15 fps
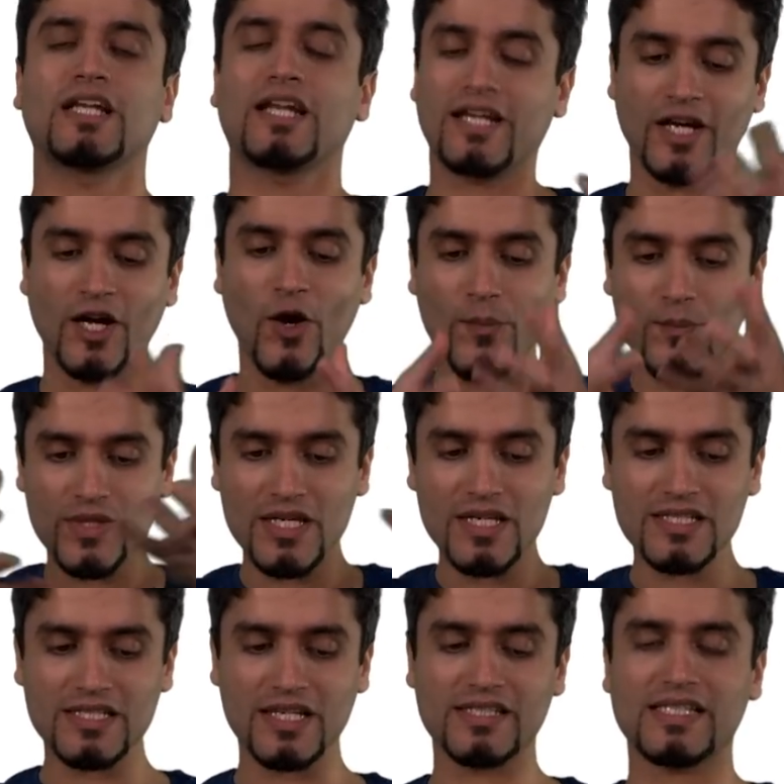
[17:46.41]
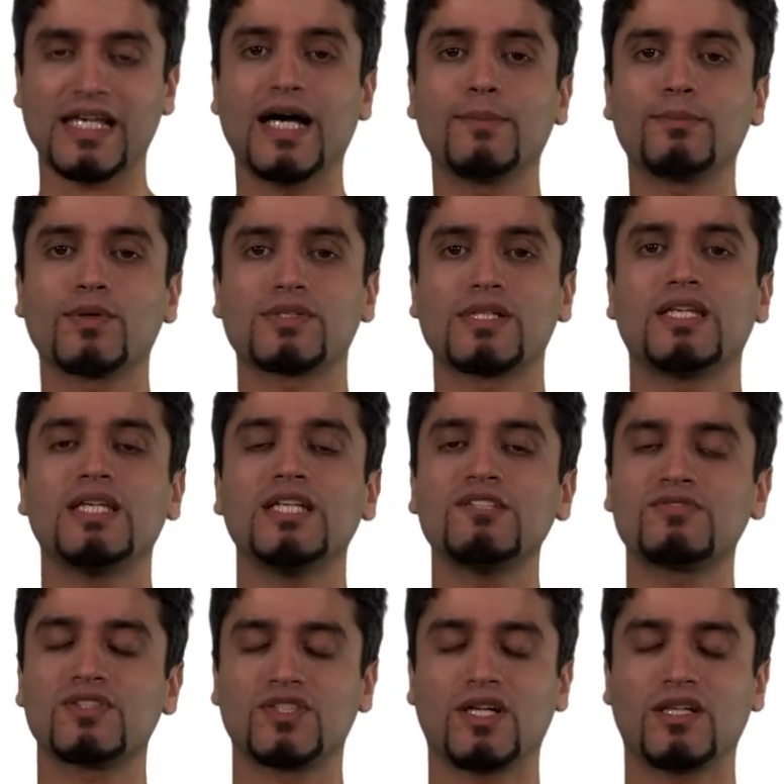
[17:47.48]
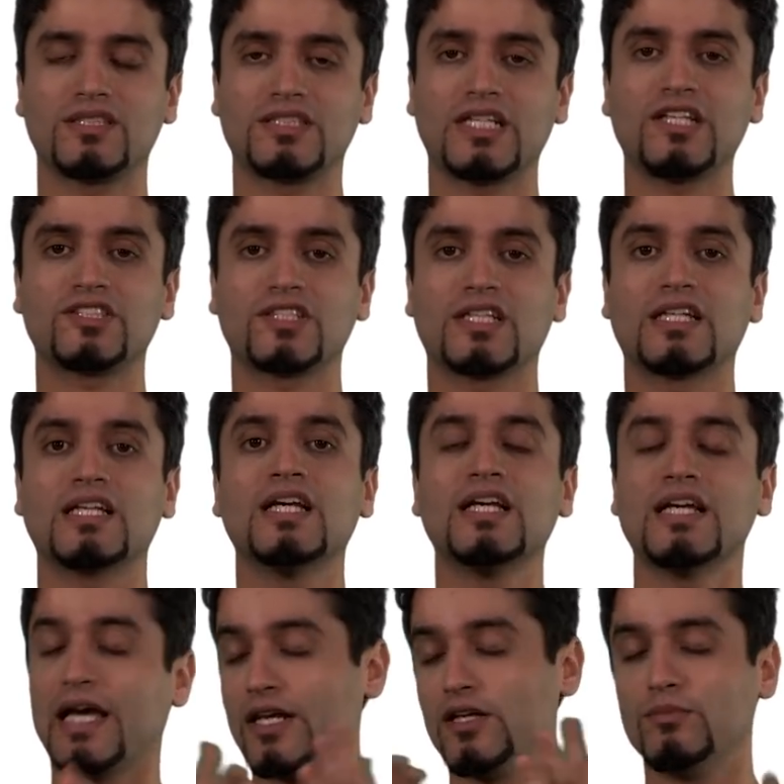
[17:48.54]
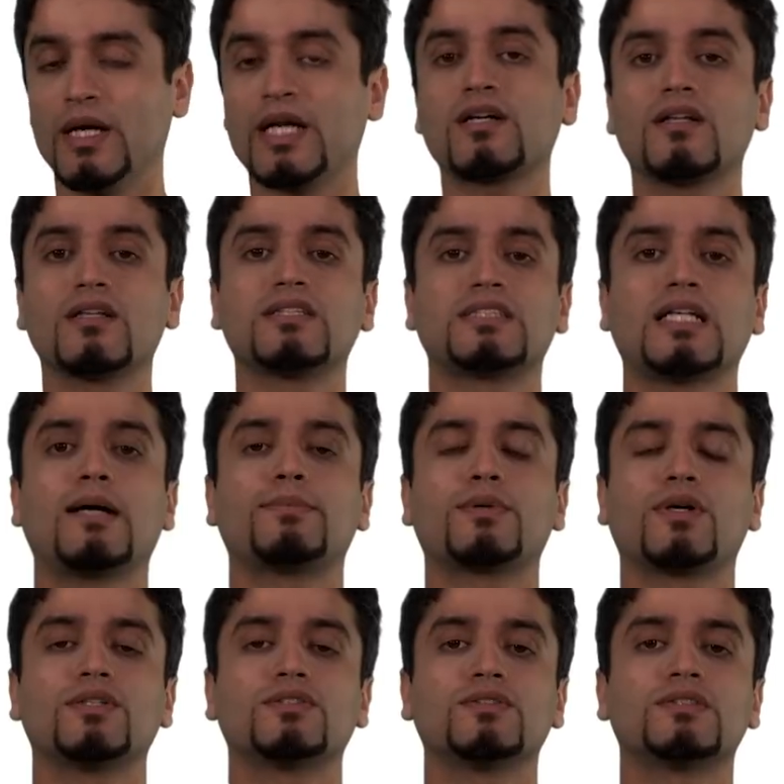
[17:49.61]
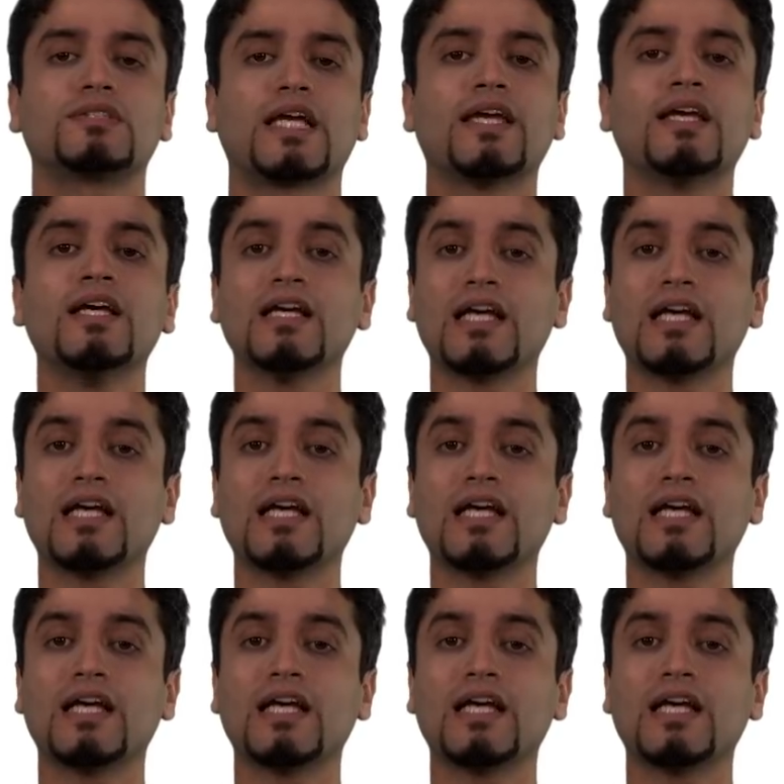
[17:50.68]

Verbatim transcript: and I hope these examples and these visualization and numerical example I should say